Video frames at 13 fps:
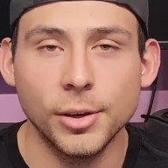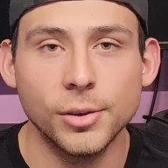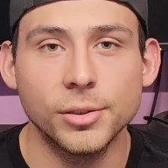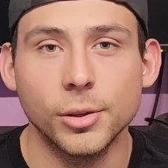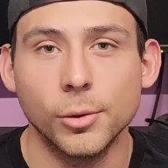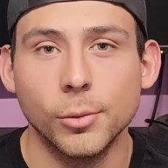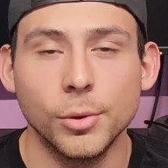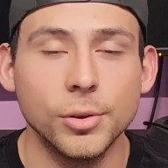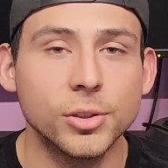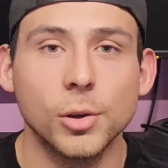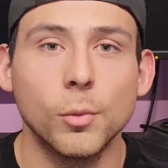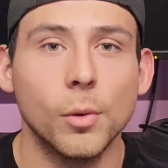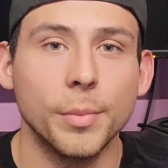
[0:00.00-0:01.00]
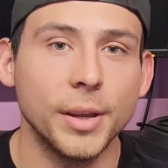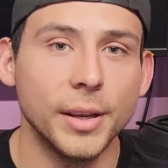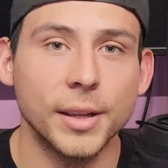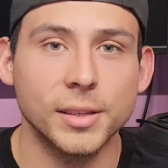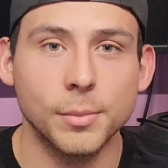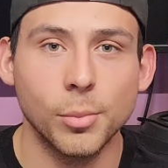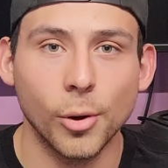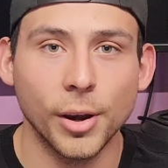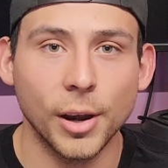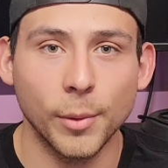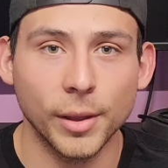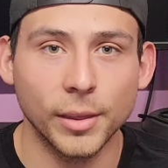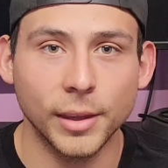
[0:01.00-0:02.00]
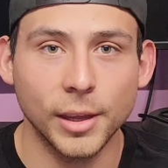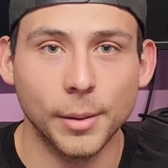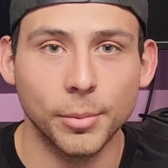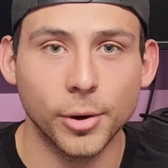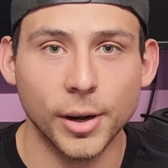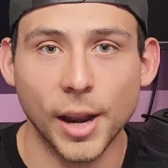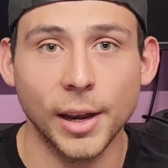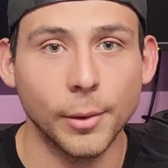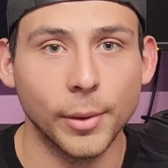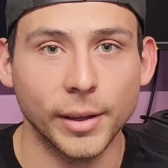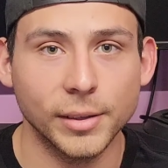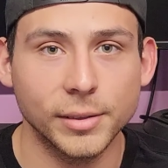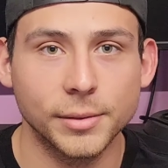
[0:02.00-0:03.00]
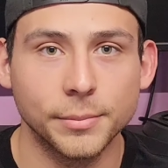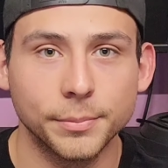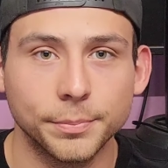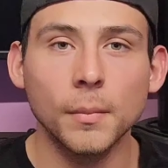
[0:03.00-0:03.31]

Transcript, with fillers: You still you still won't be disappointed with the upgrade anyways.